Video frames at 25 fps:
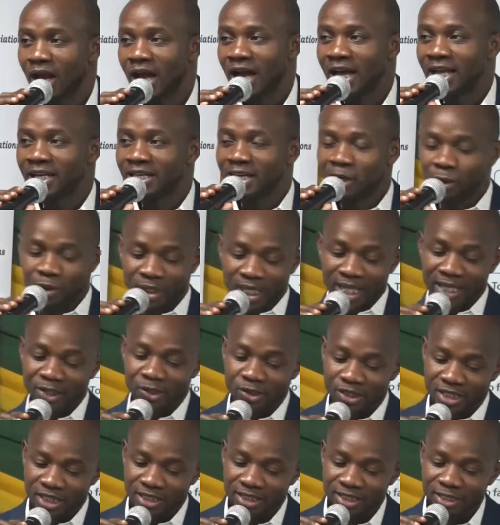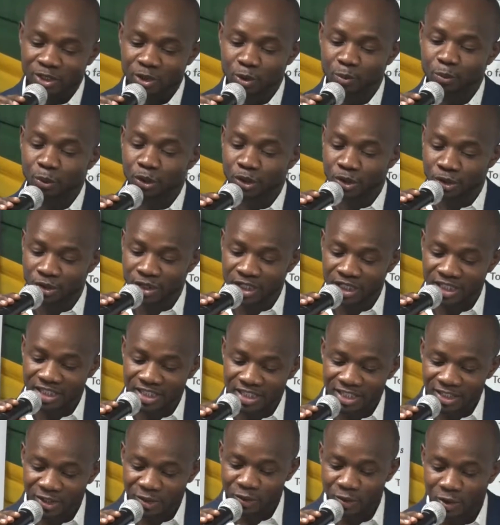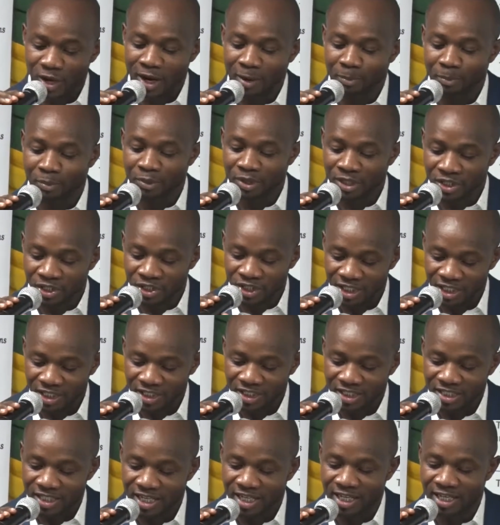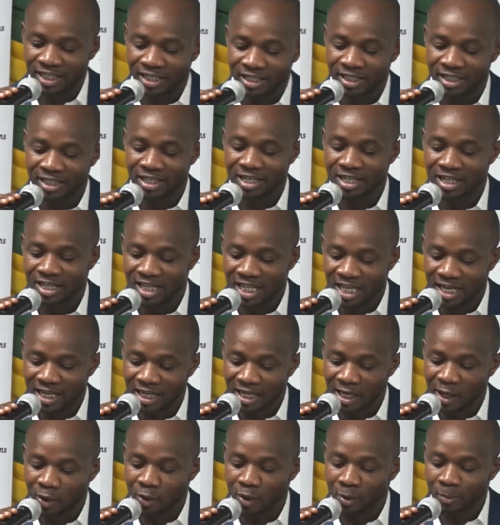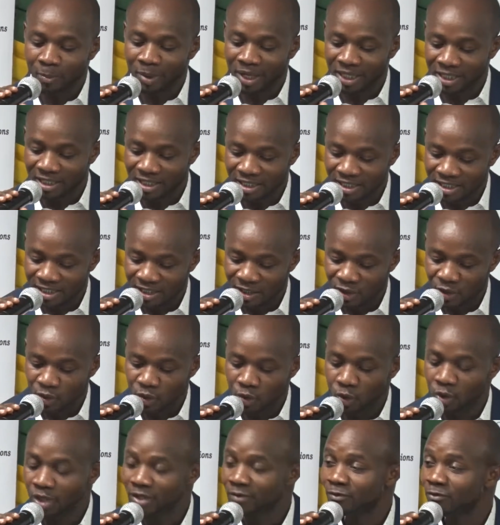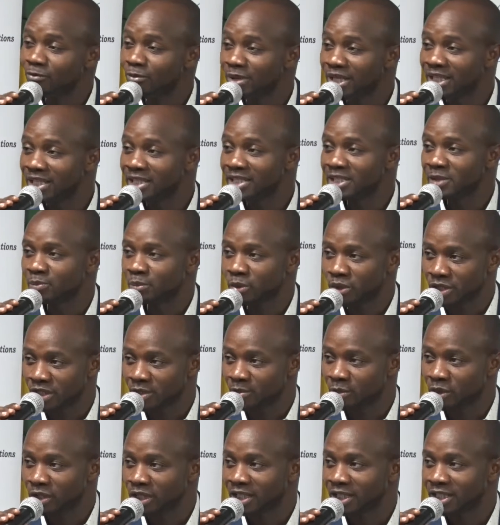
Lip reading: And I would like to take this opportunity to appreciate and thank our partners who have made this possible.